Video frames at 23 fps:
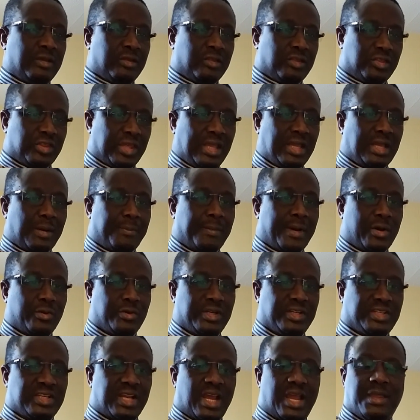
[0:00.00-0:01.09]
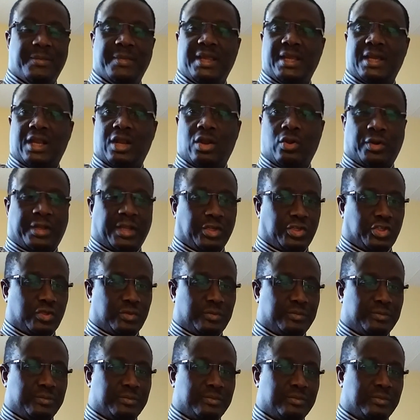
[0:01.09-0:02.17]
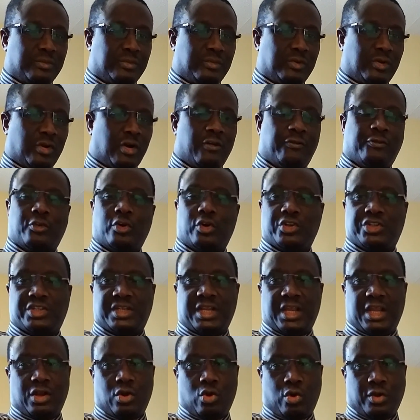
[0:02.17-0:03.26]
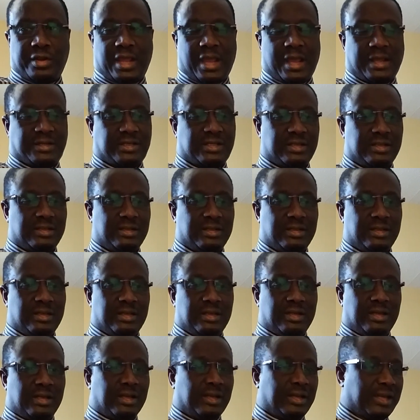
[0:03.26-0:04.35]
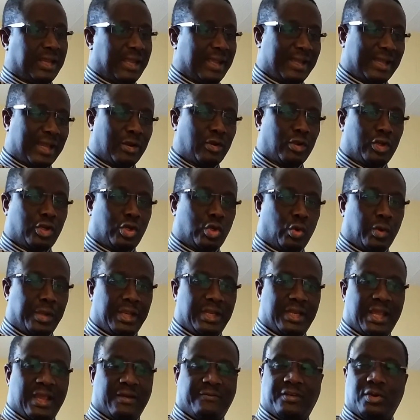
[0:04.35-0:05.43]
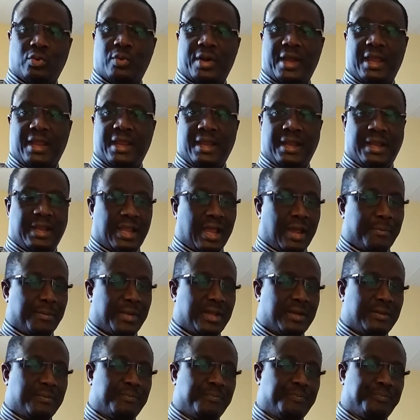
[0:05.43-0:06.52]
Think about the timing and location. Of course, they know that they cannot do it everywhere in the Gambia.